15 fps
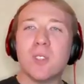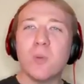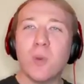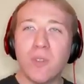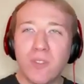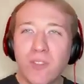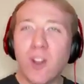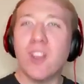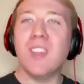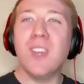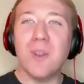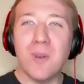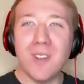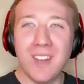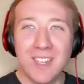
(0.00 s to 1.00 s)
will follow
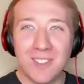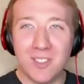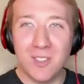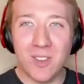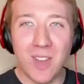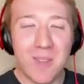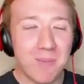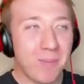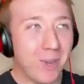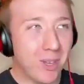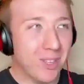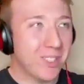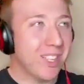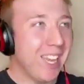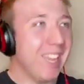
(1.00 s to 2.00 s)
you on Instagram
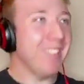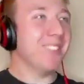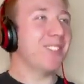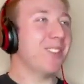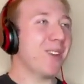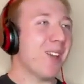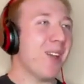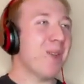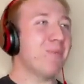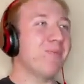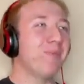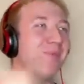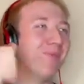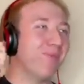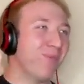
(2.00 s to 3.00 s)
because Instagram
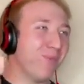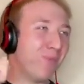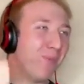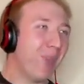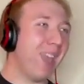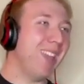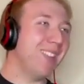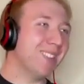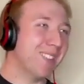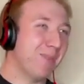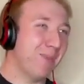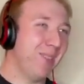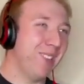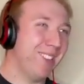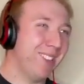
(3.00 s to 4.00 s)
pays the
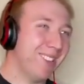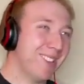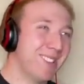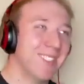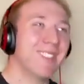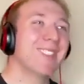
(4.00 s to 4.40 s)
bills.